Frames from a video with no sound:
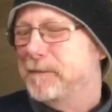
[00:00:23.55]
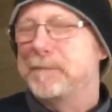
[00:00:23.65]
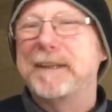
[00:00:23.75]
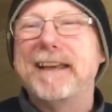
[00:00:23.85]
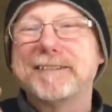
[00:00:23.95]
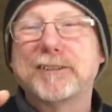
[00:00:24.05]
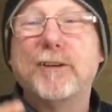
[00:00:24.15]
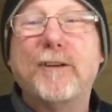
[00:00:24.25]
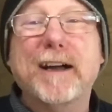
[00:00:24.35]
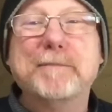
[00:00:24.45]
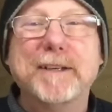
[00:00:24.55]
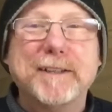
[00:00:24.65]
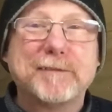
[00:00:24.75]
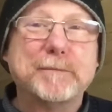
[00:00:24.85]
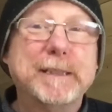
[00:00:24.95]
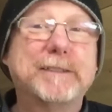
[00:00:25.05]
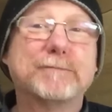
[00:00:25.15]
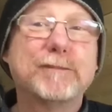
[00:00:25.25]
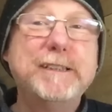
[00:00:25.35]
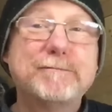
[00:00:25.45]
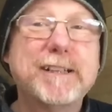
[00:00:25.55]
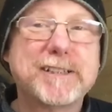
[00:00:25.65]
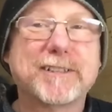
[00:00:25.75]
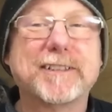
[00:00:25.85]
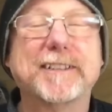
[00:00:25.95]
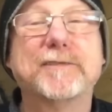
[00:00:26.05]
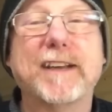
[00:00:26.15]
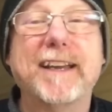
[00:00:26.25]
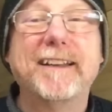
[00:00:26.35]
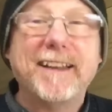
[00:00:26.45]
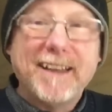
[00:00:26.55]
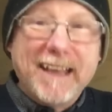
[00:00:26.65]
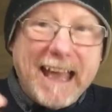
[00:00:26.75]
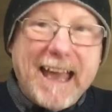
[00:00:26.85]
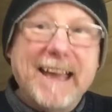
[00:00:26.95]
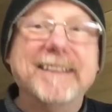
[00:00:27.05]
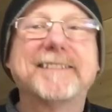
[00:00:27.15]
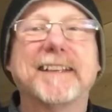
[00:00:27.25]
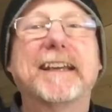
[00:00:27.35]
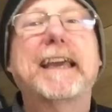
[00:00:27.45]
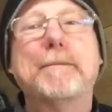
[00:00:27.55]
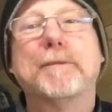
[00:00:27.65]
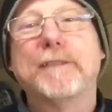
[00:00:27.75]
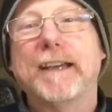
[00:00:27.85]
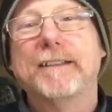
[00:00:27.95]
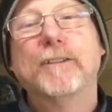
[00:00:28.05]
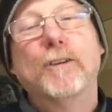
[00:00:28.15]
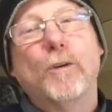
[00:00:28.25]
Now it's time for me to re-register this van as a camper van,